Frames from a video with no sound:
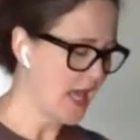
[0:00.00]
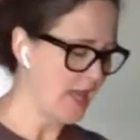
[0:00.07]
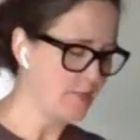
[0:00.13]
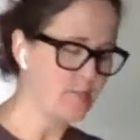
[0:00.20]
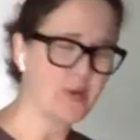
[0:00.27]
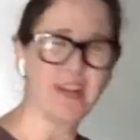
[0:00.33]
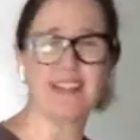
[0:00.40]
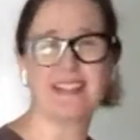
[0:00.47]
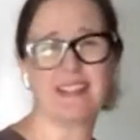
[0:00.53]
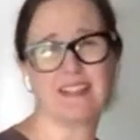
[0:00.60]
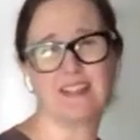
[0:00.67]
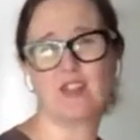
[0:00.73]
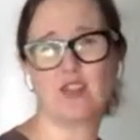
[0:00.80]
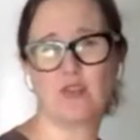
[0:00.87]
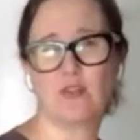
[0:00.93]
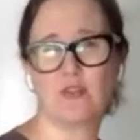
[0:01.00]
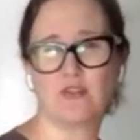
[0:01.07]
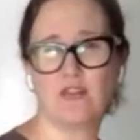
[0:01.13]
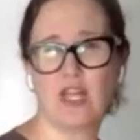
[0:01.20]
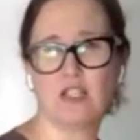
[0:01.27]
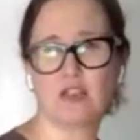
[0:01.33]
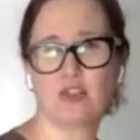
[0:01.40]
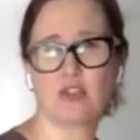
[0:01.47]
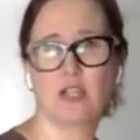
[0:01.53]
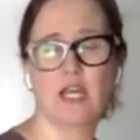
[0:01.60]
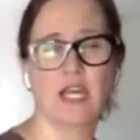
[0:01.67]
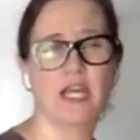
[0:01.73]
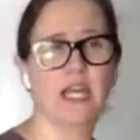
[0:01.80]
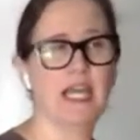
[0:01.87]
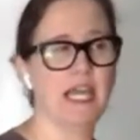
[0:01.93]
and press into the flesh.
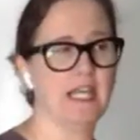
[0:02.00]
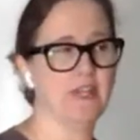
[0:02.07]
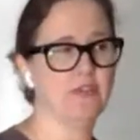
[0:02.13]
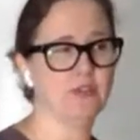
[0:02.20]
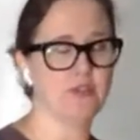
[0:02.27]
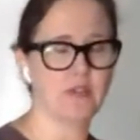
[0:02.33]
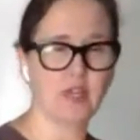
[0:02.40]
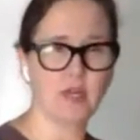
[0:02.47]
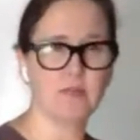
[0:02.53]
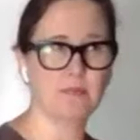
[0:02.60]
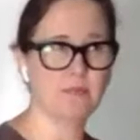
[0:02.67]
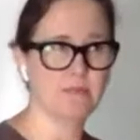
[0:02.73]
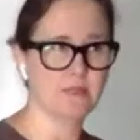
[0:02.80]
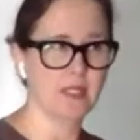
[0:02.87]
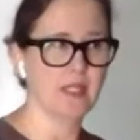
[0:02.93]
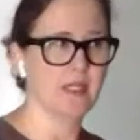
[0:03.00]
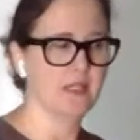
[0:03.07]
And if your thumb